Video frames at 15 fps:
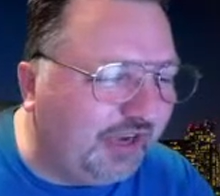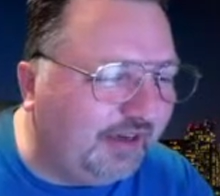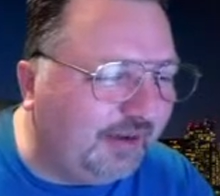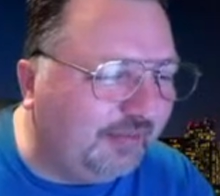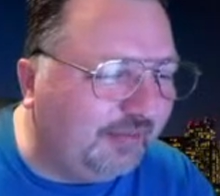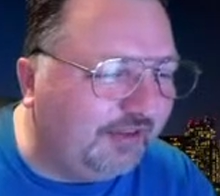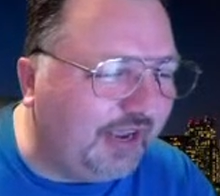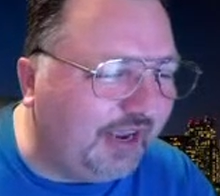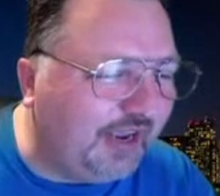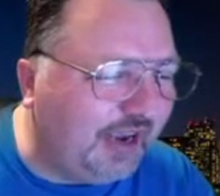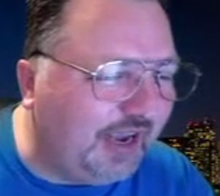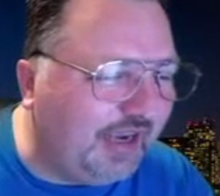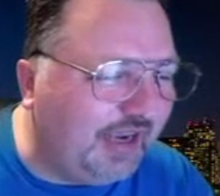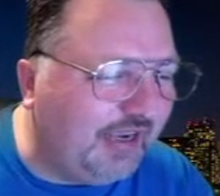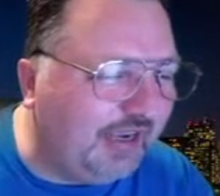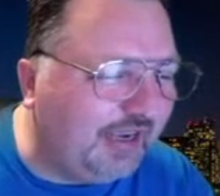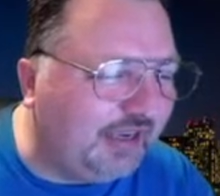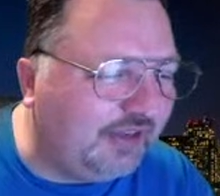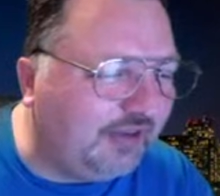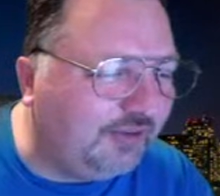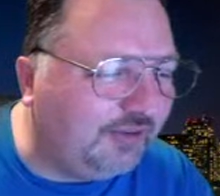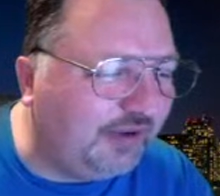Come say hi,
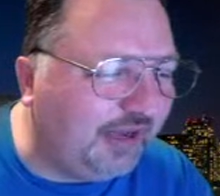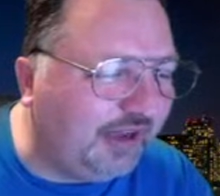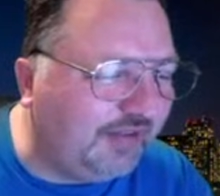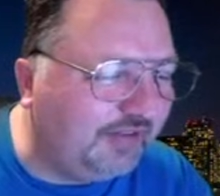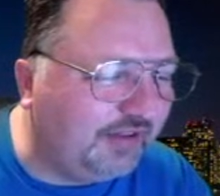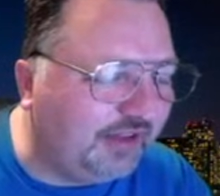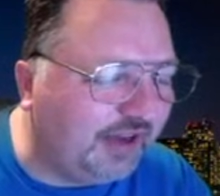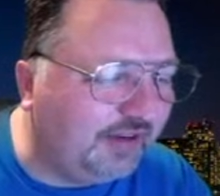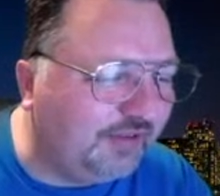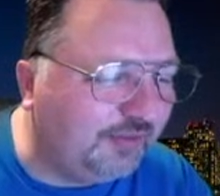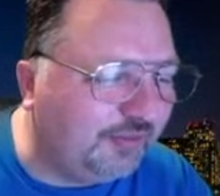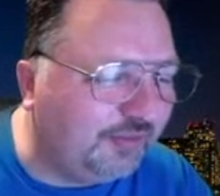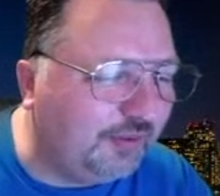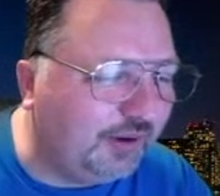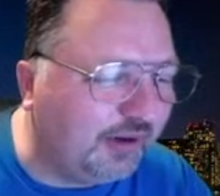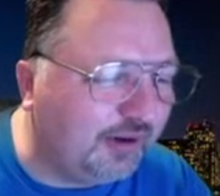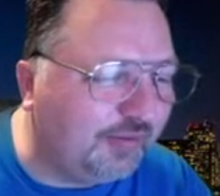and you will have a lot of support